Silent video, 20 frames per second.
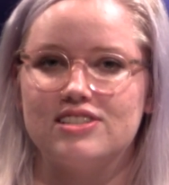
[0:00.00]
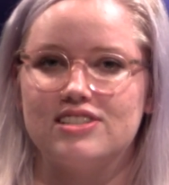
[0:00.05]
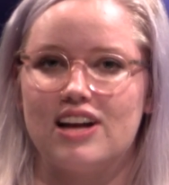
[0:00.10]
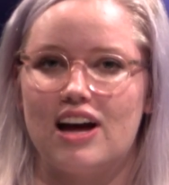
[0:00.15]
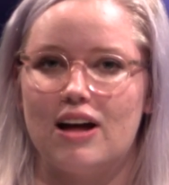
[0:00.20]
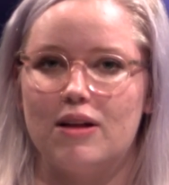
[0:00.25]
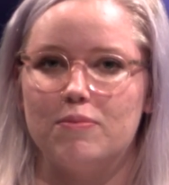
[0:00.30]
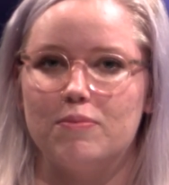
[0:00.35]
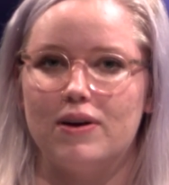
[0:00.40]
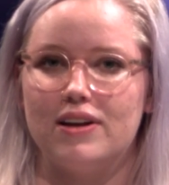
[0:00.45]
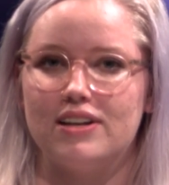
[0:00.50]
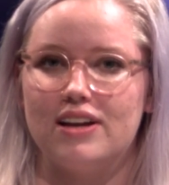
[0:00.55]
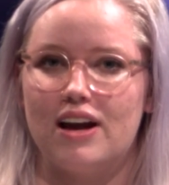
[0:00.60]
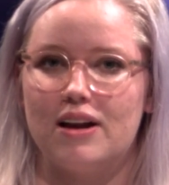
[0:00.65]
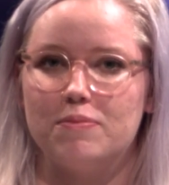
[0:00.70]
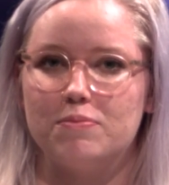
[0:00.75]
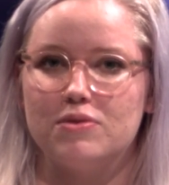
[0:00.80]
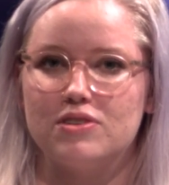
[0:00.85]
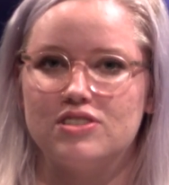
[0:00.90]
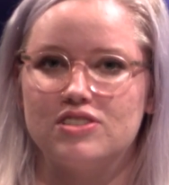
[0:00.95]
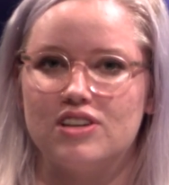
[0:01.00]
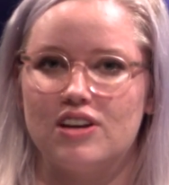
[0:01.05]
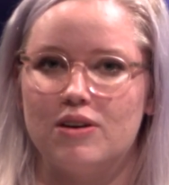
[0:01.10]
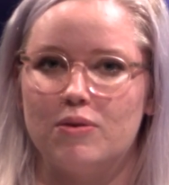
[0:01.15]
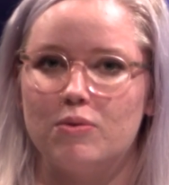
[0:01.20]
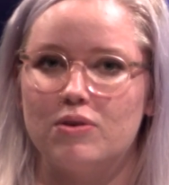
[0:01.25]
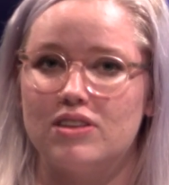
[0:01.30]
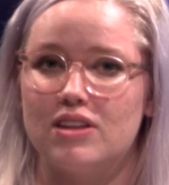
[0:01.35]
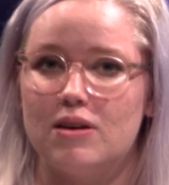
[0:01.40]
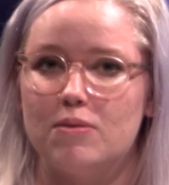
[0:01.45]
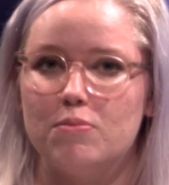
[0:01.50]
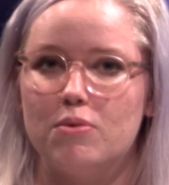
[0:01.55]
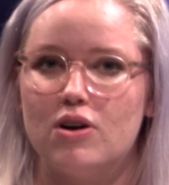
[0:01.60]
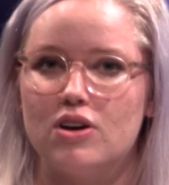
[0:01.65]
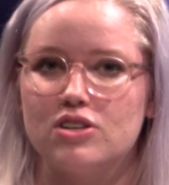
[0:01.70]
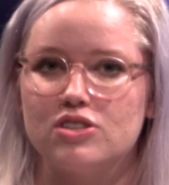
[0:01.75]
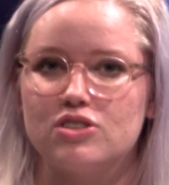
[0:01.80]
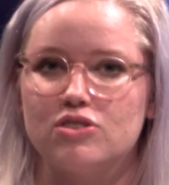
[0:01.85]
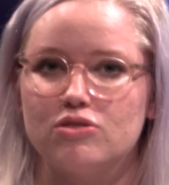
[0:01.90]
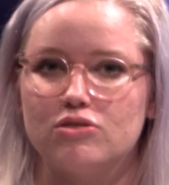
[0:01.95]
down by 9% with
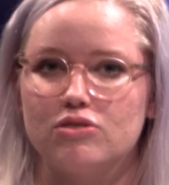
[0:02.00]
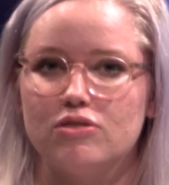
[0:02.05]
impartial